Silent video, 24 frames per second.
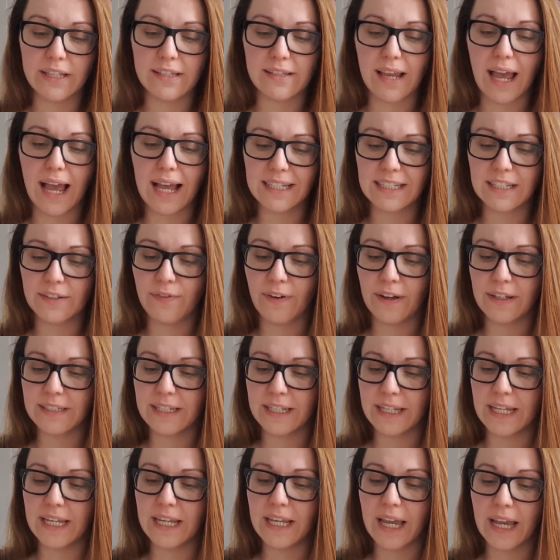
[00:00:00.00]
It's
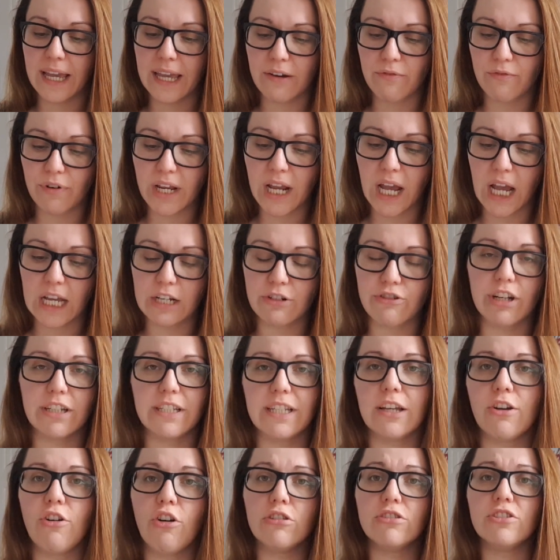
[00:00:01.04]
anti-fatigue,
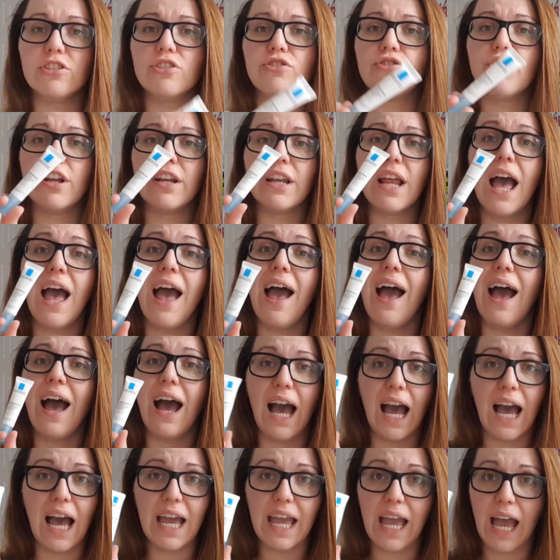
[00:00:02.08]
rehydrating concentrate.
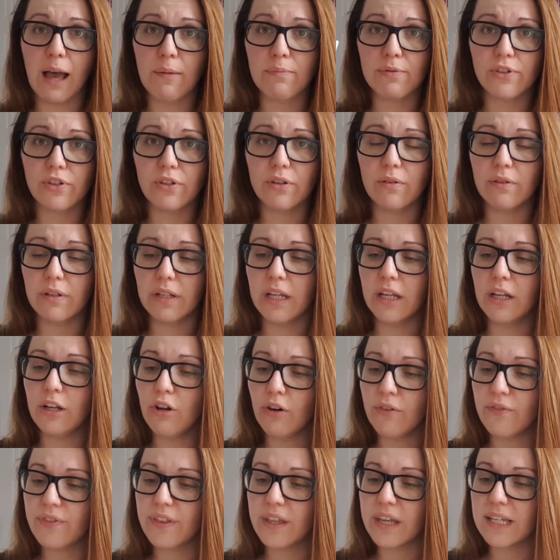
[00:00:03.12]
I absolutely
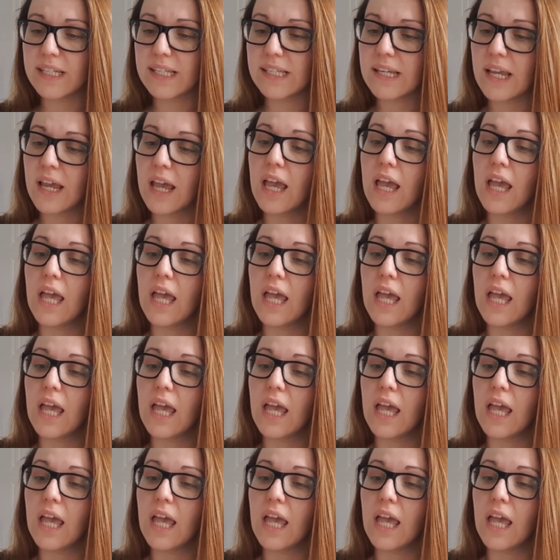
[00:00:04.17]
love this.